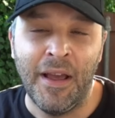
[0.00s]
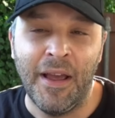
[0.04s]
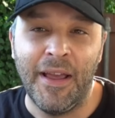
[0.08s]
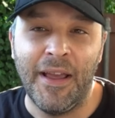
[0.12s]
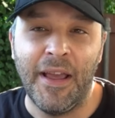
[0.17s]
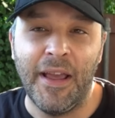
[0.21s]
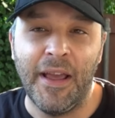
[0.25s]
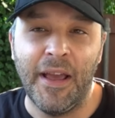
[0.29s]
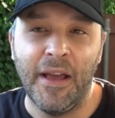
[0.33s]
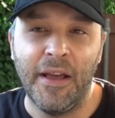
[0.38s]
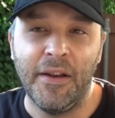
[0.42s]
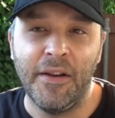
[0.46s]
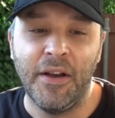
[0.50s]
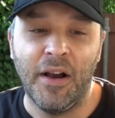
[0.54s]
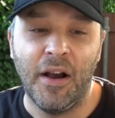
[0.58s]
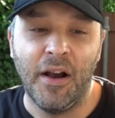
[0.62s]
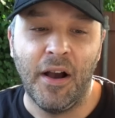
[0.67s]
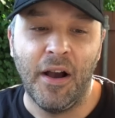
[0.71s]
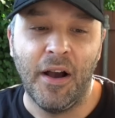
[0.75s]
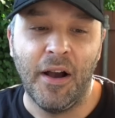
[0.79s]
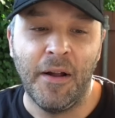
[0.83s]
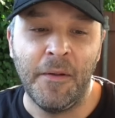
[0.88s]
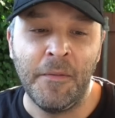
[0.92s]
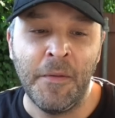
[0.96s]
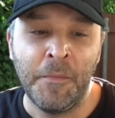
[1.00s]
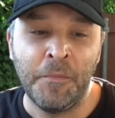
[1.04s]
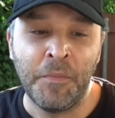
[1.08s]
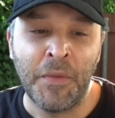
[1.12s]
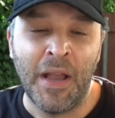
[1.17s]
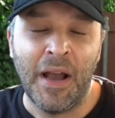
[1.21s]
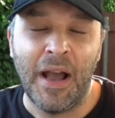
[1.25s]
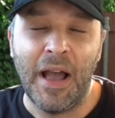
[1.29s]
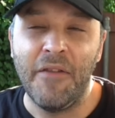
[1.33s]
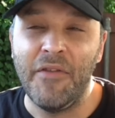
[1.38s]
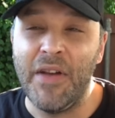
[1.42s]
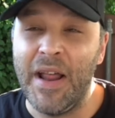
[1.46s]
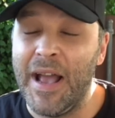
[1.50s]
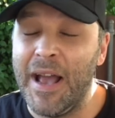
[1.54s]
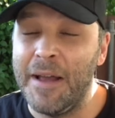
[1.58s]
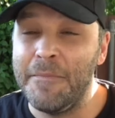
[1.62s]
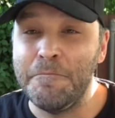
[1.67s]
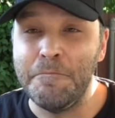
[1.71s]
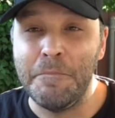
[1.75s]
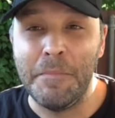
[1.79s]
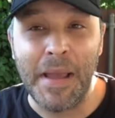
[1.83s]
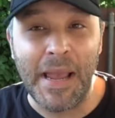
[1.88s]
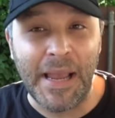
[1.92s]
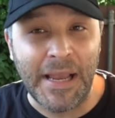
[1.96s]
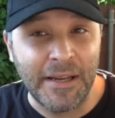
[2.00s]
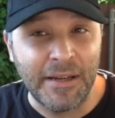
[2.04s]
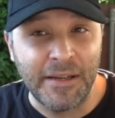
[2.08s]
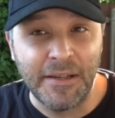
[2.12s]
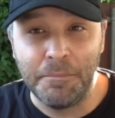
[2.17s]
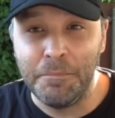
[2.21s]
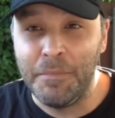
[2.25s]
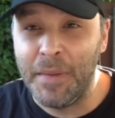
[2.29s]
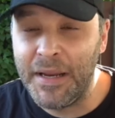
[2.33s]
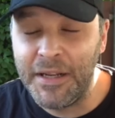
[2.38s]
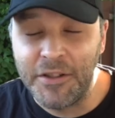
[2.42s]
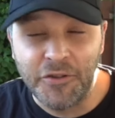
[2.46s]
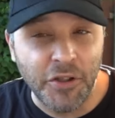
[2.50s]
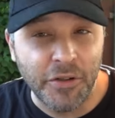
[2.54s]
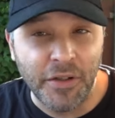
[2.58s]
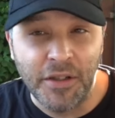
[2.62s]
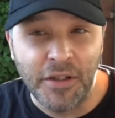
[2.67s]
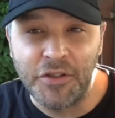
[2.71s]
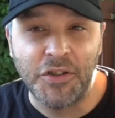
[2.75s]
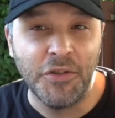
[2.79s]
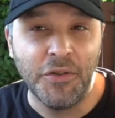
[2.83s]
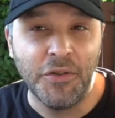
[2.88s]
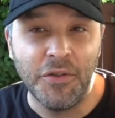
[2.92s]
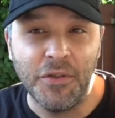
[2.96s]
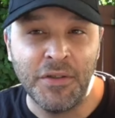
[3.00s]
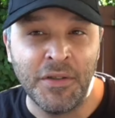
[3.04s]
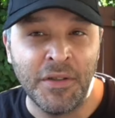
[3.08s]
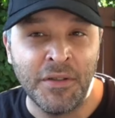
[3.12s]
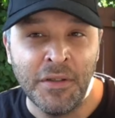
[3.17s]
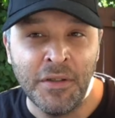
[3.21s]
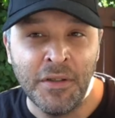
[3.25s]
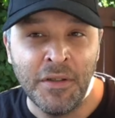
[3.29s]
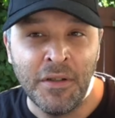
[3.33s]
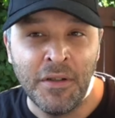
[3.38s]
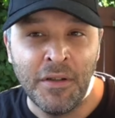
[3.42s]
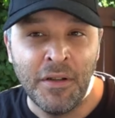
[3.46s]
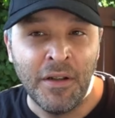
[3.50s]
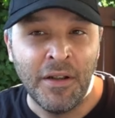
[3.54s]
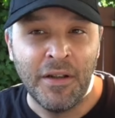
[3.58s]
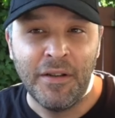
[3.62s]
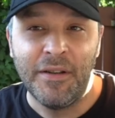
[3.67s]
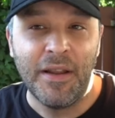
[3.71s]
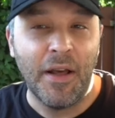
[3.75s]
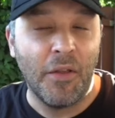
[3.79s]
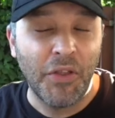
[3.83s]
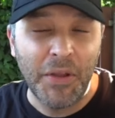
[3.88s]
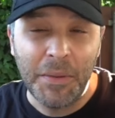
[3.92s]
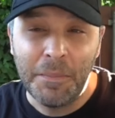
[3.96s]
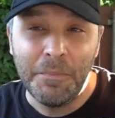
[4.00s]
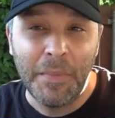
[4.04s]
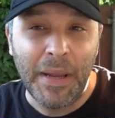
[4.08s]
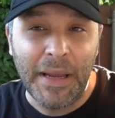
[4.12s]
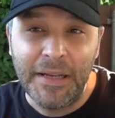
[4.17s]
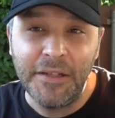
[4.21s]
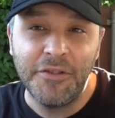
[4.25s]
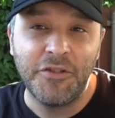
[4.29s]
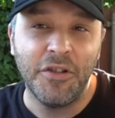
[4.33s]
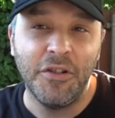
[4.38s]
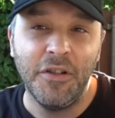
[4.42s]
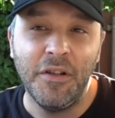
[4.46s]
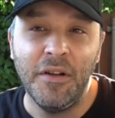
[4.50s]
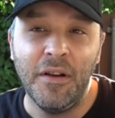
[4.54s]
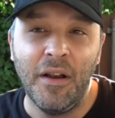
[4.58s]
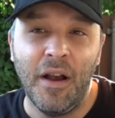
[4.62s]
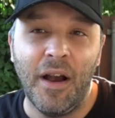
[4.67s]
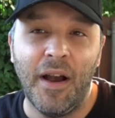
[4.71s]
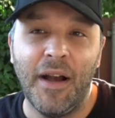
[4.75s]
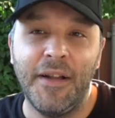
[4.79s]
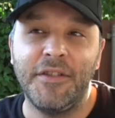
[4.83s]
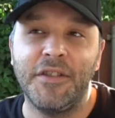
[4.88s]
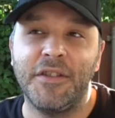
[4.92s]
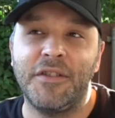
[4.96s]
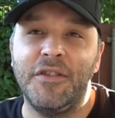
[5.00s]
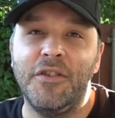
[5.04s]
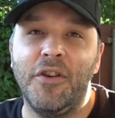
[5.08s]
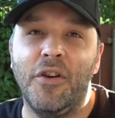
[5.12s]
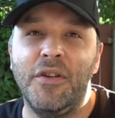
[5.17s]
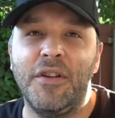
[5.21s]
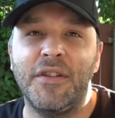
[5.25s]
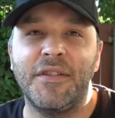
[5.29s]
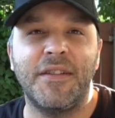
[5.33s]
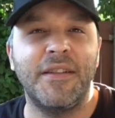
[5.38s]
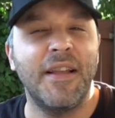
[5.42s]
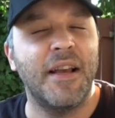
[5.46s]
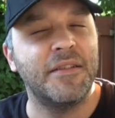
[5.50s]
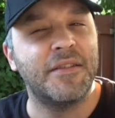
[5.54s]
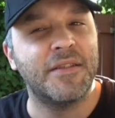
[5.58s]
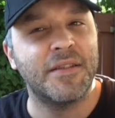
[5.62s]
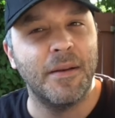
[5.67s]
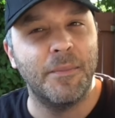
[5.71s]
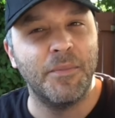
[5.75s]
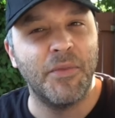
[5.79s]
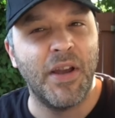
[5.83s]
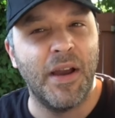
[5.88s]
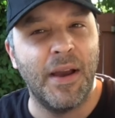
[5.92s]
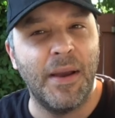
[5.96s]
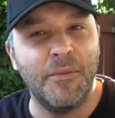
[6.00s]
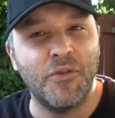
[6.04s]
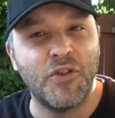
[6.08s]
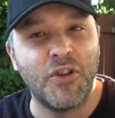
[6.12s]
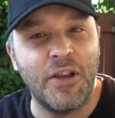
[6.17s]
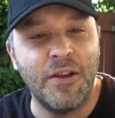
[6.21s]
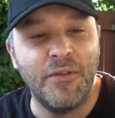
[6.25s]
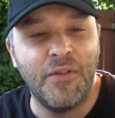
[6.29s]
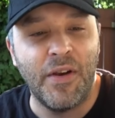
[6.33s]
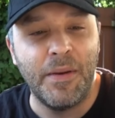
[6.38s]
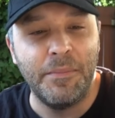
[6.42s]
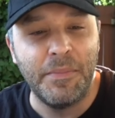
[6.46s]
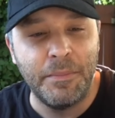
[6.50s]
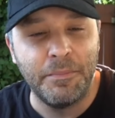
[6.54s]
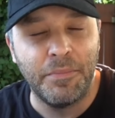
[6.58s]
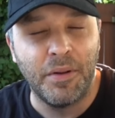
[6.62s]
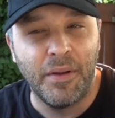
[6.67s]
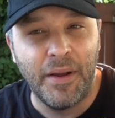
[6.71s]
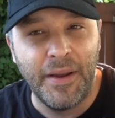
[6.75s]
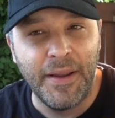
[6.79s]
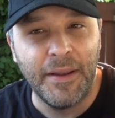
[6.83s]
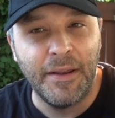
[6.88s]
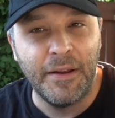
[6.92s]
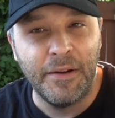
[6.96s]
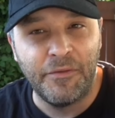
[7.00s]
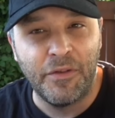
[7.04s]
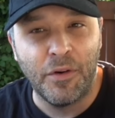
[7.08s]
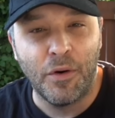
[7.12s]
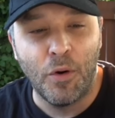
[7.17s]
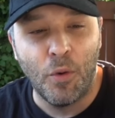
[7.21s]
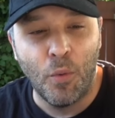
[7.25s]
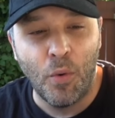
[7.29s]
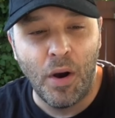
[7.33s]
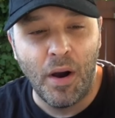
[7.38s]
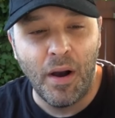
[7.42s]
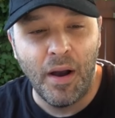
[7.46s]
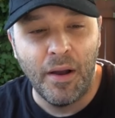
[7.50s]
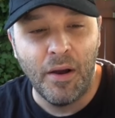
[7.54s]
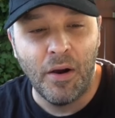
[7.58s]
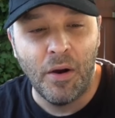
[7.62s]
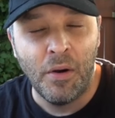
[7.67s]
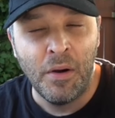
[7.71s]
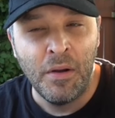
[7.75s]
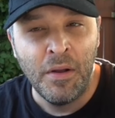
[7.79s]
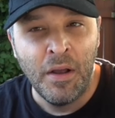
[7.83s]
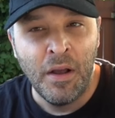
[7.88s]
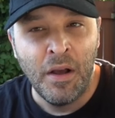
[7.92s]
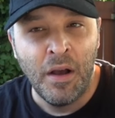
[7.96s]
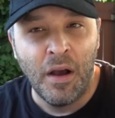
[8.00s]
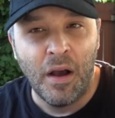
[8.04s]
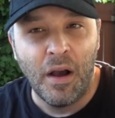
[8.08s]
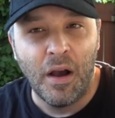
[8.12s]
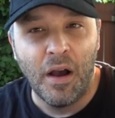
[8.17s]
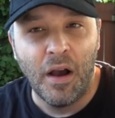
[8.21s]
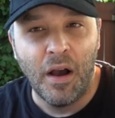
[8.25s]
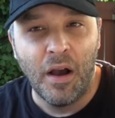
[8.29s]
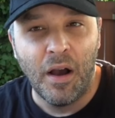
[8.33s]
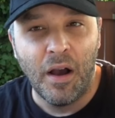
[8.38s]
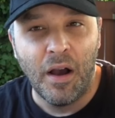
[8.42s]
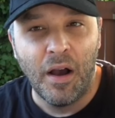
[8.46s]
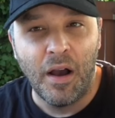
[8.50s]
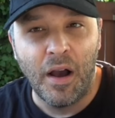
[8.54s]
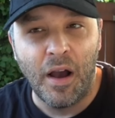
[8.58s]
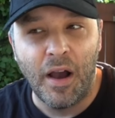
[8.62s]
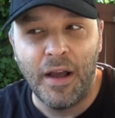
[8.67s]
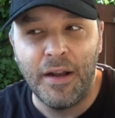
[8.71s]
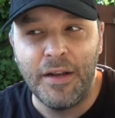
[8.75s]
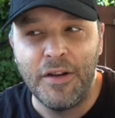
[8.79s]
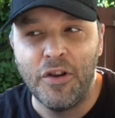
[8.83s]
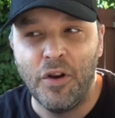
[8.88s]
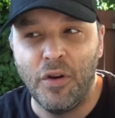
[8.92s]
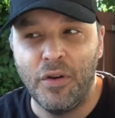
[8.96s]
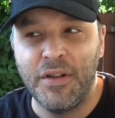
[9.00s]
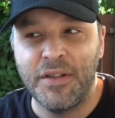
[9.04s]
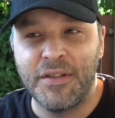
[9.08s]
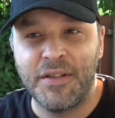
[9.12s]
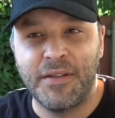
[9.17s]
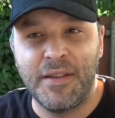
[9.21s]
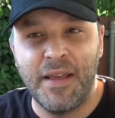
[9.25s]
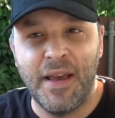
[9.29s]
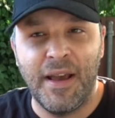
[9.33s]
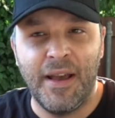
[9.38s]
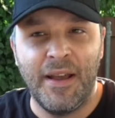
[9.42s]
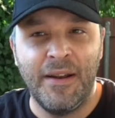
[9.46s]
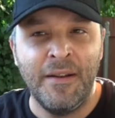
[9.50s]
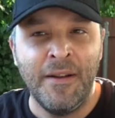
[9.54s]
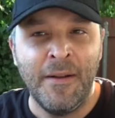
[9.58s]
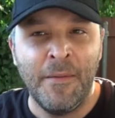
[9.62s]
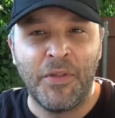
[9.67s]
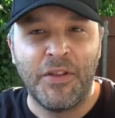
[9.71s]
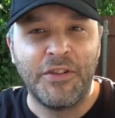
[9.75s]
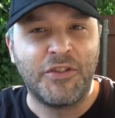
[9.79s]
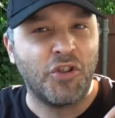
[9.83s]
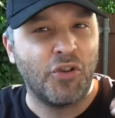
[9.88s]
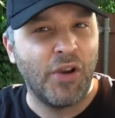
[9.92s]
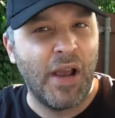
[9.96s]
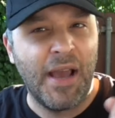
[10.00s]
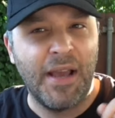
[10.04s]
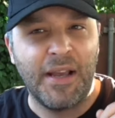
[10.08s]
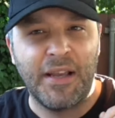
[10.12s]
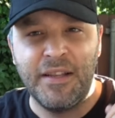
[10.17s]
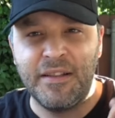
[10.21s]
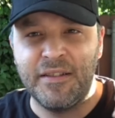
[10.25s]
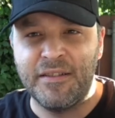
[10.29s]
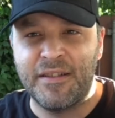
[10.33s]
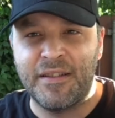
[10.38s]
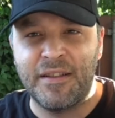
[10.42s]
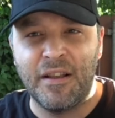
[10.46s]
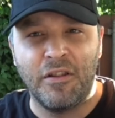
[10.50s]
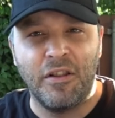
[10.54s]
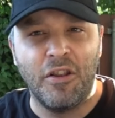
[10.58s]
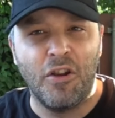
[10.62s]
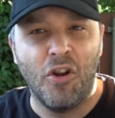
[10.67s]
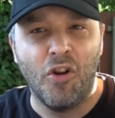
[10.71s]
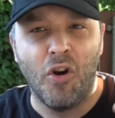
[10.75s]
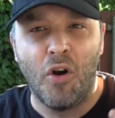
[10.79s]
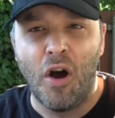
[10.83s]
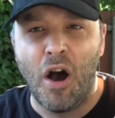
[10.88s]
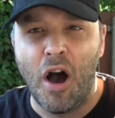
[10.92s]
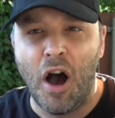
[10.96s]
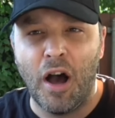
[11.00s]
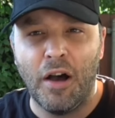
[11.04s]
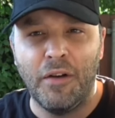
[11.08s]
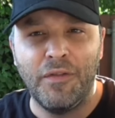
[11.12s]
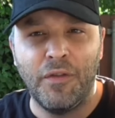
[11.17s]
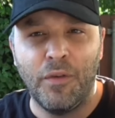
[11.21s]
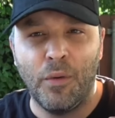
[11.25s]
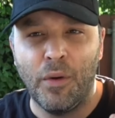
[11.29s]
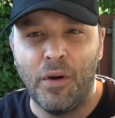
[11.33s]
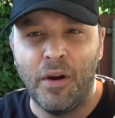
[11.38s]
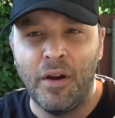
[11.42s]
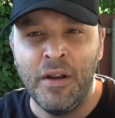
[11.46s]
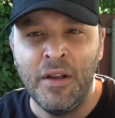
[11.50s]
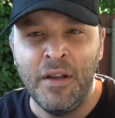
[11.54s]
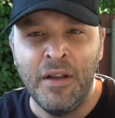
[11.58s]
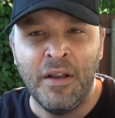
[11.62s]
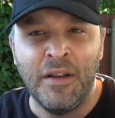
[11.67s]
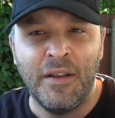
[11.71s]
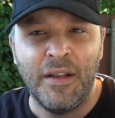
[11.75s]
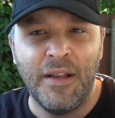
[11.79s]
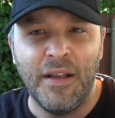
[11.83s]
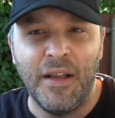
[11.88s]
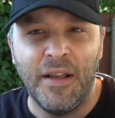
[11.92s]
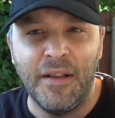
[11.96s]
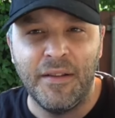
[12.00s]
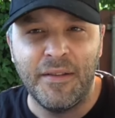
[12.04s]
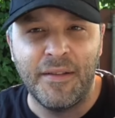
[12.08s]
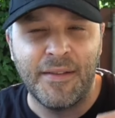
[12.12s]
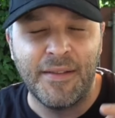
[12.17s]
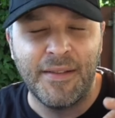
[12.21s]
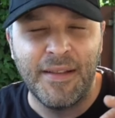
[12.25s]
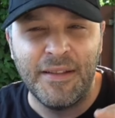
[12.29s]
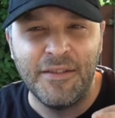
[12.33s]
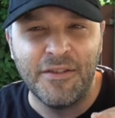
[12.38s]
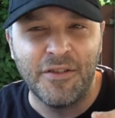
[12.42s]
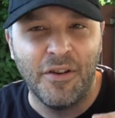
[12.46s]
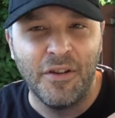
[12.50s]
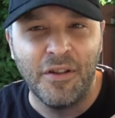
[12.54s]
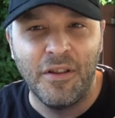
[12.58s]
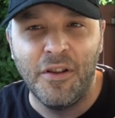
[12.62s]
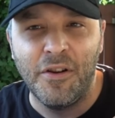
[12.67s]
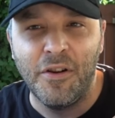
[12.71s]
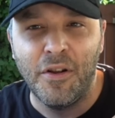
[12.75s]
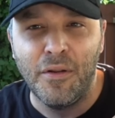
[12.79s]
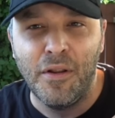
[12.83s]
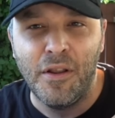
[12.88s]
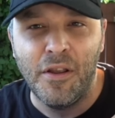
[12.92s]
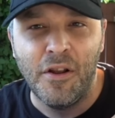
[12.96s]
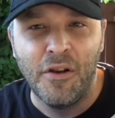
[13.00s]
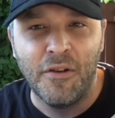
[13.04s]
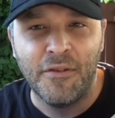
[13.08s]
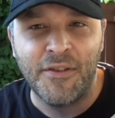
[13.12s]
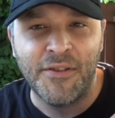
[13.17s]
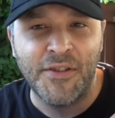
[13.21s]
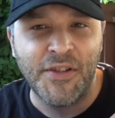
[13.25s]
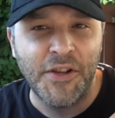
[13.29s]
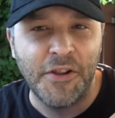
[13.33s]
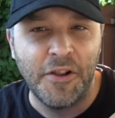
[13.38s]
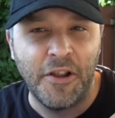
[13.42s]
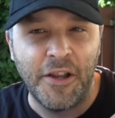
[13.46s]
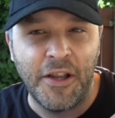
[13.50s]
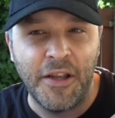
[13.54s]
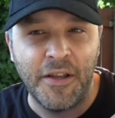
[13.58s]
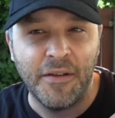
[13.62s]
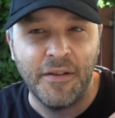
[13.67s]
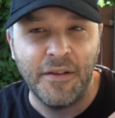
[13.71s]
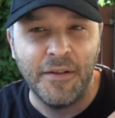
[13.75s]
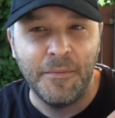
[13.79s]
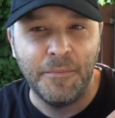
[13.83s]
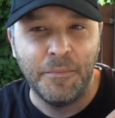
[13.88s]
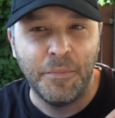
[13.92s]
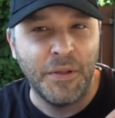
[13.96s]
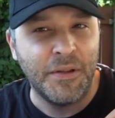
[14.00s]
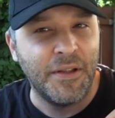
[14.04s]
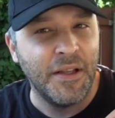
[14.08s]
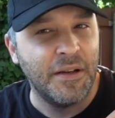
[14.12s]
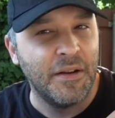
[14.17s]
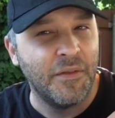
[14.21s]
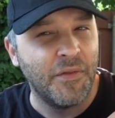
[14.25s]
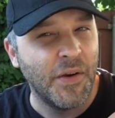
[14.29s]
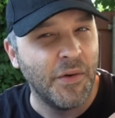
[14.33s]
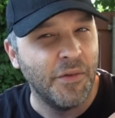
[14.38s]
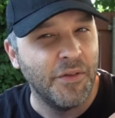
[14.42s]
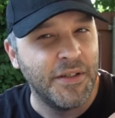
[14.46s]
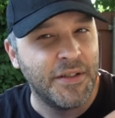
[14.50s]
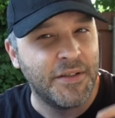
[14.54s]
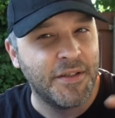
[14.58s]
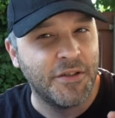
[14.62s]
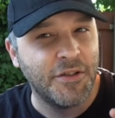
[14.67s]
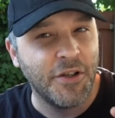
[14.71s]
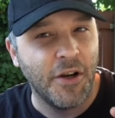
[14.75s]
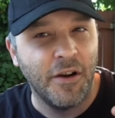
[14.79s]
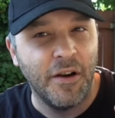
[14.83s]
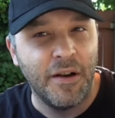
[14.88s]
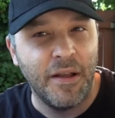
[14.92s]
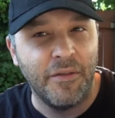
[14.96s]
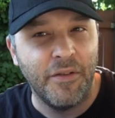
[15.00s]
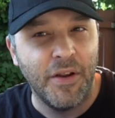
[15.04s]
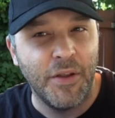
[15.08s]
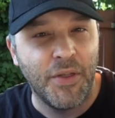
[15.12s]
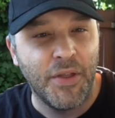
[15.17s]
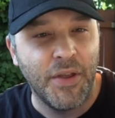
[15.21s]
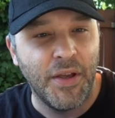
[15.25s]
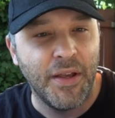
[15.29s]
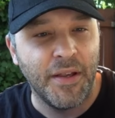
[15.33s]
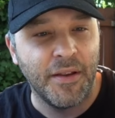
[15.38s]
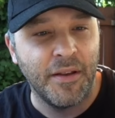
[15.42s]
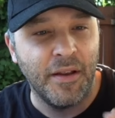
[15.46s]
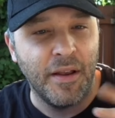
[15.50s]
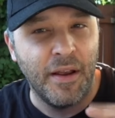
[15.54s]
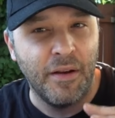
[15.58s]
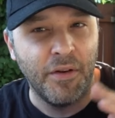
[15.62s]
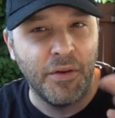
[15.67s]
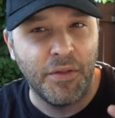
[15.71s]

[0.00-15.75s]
And I haven't had major issues, nothing major. I just noticed that sometimes if I've been playing it for a while, I'd noticed that the tracking's a little off, or things are a little silly. But then if I restart everything